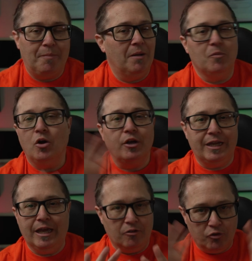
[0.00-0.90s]
and I'm not going to
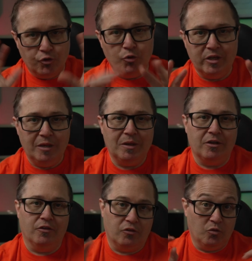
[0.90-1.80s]
get too deep into
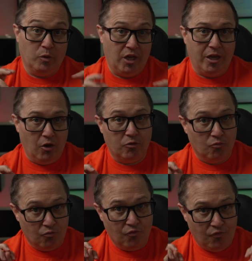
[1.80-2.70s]
this because we could go
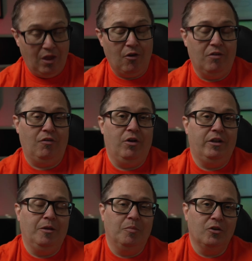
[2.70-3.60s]
very, very
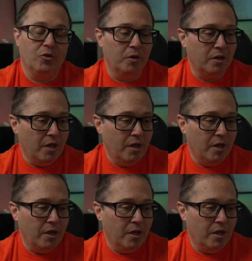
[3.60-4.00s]
deep into it,